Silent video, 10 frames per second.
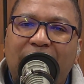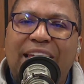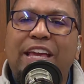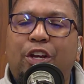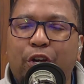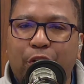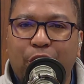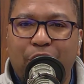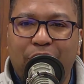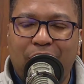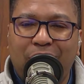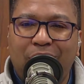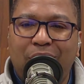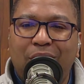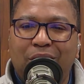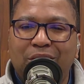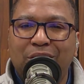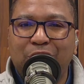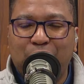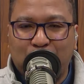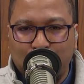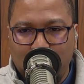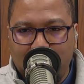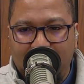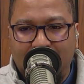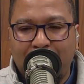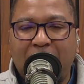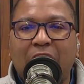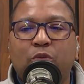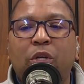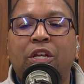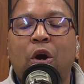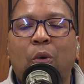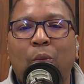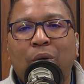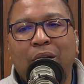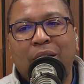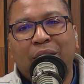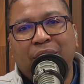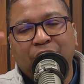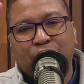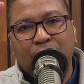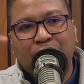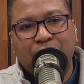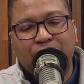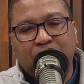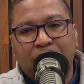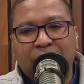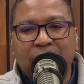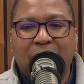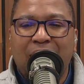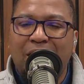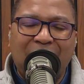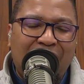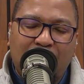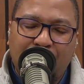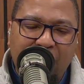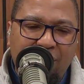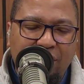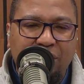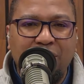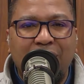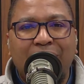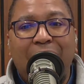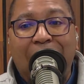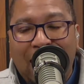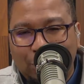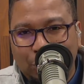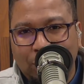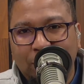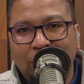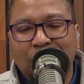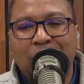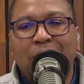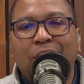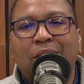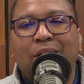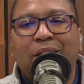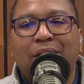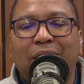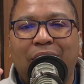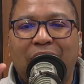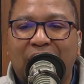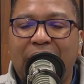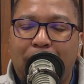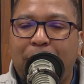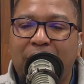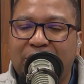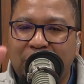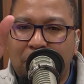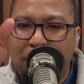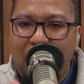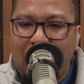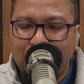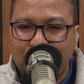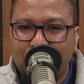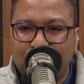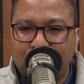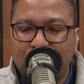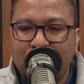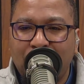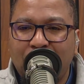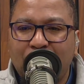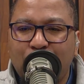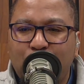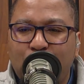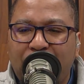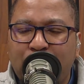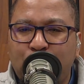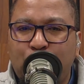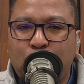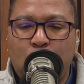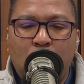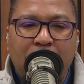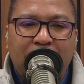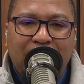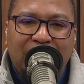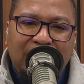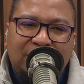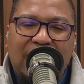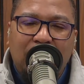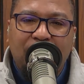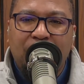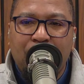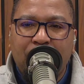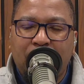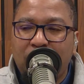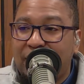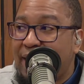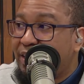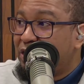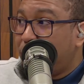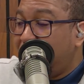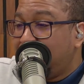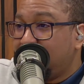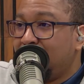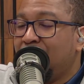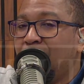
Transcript: eager to obey, because we know the instructions and commands of our God are not grievous. Actually, they put us in a posture to enjoy this side of eternity with anticipation